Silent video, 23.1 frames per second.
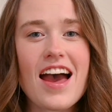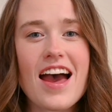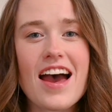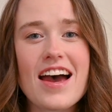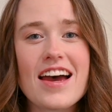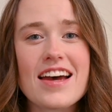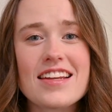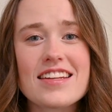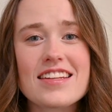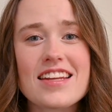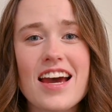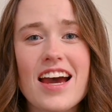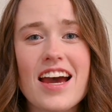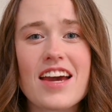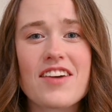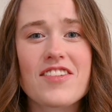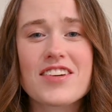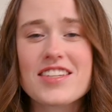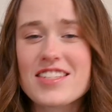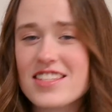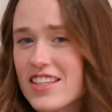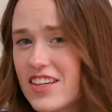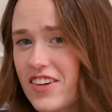and I
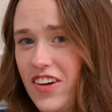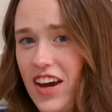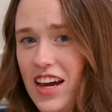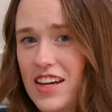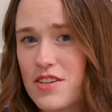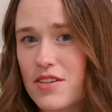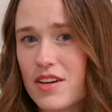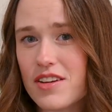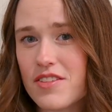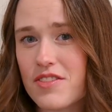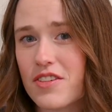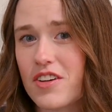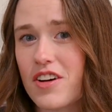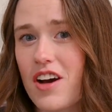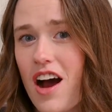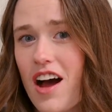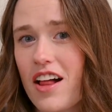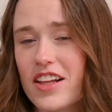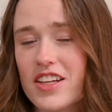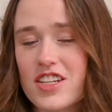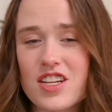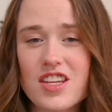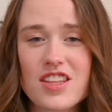recently graduated from
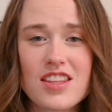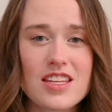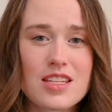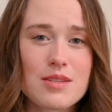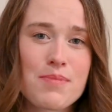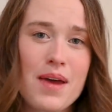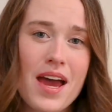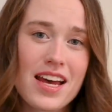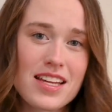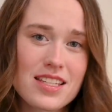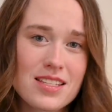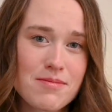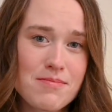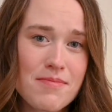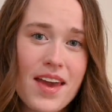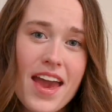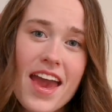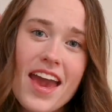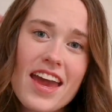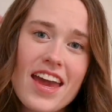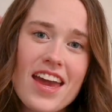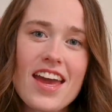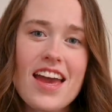college this past
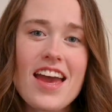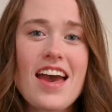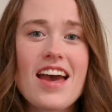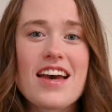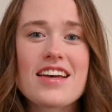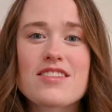May,